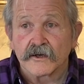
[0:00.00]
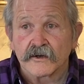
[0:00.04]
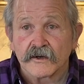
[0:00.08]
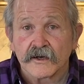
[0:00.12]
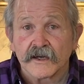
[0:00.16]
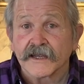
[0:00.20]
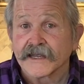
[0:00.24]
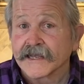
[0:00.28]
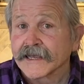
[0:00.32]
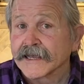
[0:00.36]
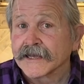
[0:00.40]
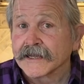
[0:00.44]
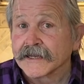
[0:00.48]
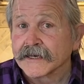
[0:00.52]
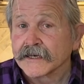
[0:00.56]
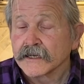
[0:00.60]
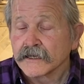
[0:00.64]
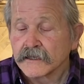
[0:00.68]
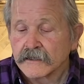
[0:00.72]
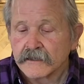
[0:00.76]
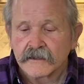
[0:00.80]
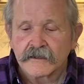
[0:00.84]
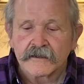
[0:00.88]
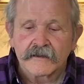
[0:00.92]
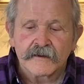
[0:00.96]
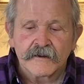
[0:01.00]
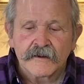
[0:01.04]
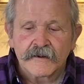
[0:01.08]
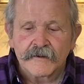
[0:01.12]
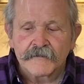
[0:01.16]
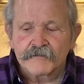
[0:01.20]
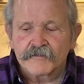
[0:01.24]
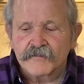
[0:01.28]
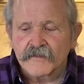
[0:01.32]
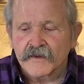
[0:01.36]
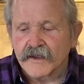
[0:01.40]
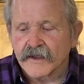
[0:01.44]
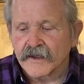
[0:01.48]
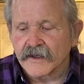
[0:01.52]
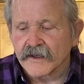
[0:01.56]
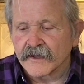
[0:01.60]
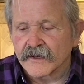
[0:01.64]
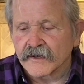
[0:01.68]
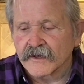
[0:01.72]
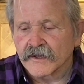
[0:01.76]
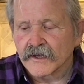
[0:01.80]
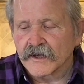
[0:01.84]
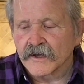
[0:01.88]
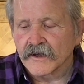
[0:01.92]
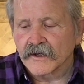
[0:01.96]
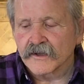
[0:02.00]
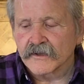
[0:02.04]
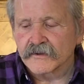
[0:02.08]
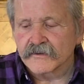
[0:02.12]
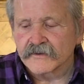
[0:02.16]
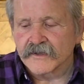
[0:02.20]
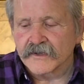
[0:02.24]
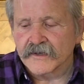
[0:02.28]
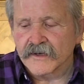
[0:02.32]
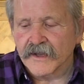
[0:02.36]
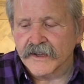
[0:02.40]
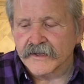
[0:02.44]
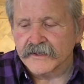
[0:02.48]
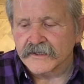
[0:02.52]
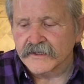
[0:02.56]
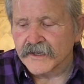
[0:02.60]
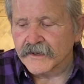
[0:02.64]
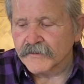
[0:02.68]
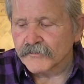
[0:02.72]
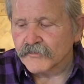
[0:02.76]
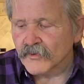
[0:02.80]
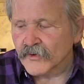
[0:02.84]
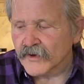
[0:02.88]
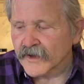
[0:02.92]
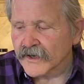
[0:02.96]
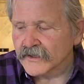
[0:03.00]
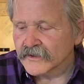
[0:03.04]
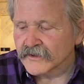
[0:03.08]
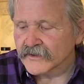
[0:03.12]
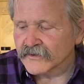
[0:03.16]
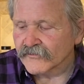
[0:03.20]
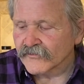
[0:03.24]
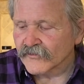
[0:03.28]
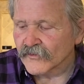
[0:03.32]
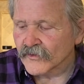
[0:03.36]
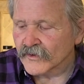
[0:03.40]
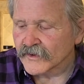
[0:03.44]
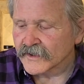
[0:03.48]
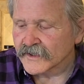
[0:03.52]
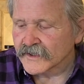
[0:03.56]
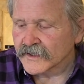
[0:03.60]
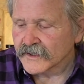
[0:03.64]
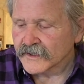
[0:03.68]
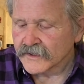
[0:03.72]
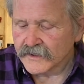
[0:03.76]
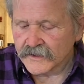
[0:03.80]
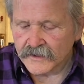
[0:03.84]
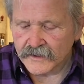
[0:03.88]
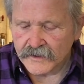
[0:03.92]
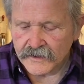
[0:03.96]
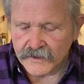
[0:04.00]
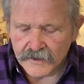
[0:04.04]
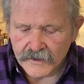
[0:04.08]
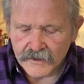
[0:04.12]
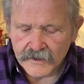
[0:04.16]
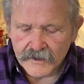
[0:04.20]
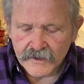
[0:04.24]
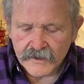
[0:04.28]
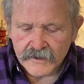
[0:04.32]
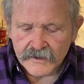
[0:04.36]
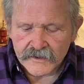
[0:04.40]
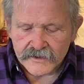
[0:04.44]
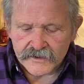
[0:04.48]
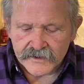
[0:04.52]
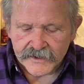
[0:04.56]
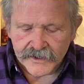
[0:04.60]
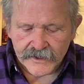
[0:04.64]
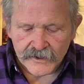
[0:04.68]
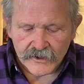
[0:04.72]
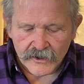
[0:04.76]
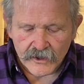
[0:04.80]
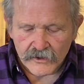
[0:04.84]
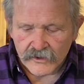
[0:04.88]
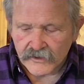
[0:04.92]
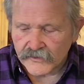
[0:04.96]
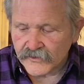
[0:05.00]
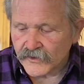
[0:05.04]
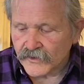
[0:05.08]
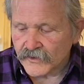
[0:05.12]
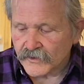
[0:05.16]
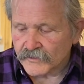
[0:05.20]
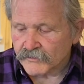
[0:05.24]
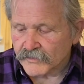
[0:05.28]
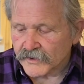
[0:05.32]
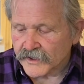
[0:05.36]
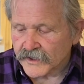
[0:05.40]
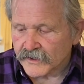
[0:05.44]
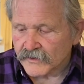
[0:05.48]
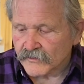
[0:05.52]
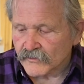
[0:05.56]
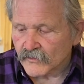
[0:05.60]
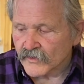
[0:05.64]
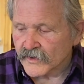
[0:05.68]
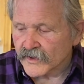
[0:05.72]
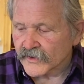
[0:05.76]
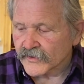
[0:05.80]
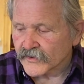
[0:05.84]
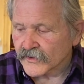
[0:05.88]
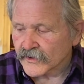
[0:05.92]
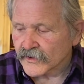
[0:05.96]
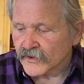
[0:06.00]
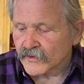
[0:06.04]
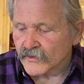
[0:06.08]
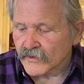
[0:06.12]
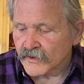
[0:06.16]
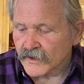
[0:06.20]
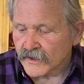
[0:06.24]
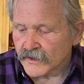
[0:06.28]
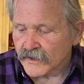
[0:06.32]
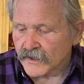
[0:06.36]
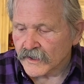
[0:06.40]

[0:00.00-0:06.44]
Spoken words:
again. And then at that point, I look forward to seeing all of you and being with you,